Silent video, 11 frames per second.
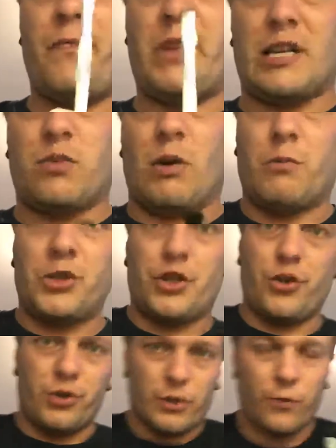This one was
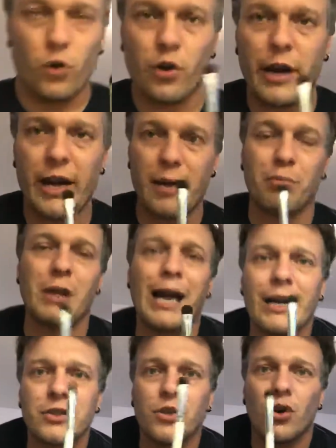used for a
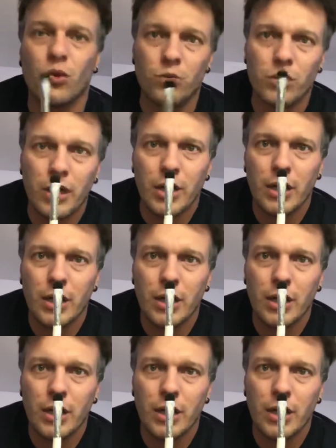black tone,